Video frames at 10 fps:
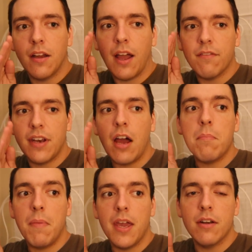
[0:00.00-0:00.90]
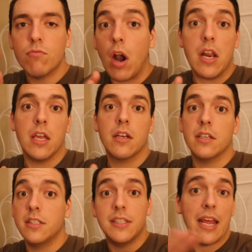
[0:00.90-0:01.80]
I've now made running a
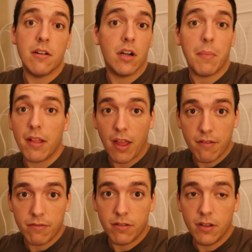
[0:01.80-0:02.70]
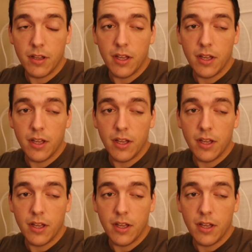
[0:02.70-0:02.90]
standard in my life.